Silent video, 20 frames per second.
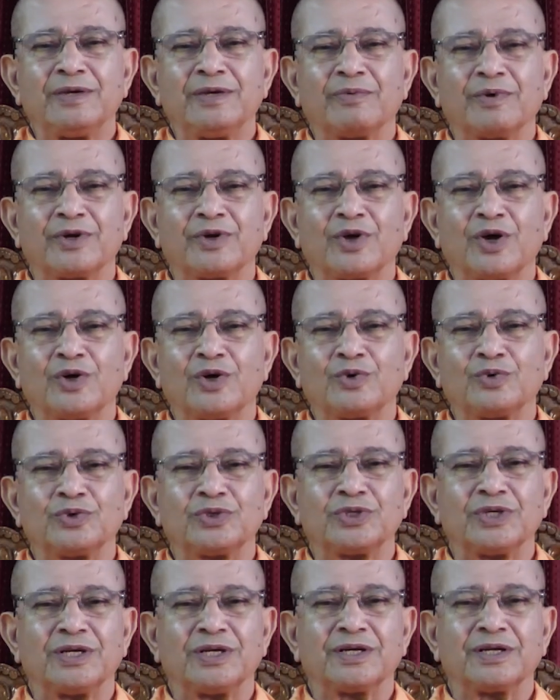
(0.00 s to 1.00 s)
1 or 2
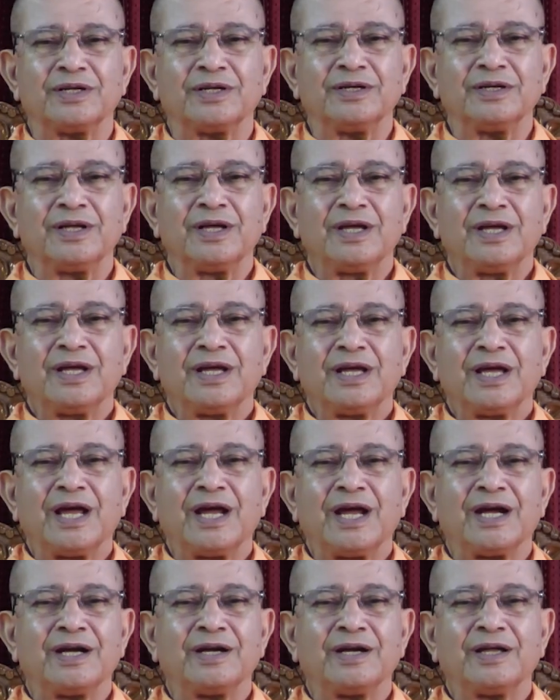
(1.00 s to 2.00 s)
children
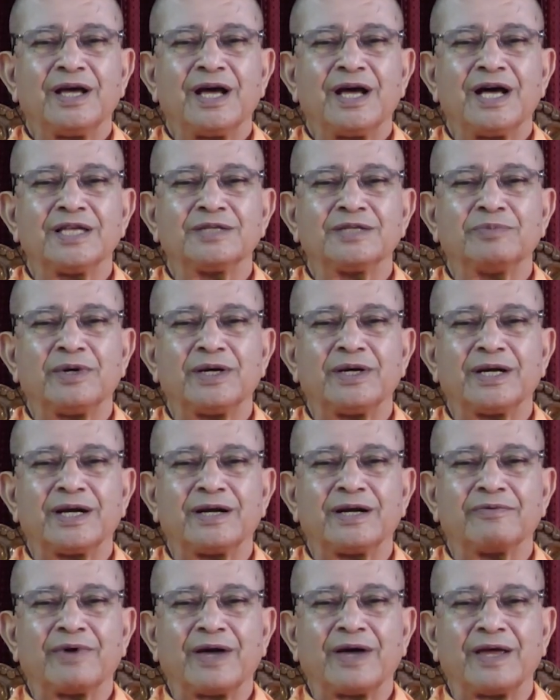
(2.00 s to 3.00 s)
and husband
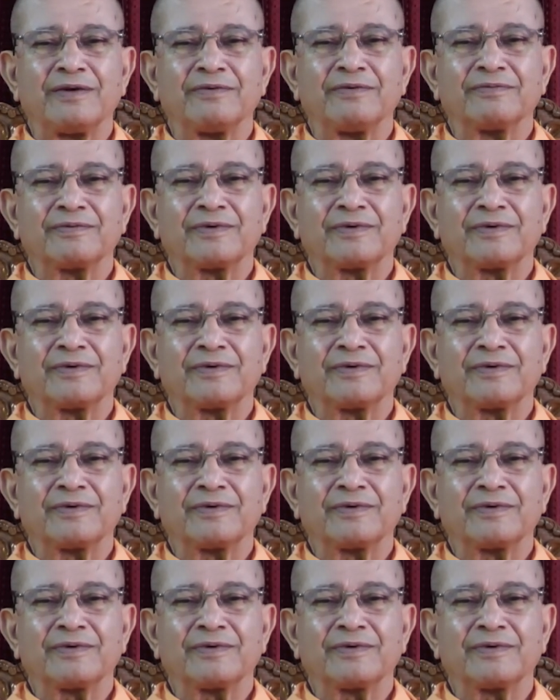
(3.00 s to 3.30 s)
and wife.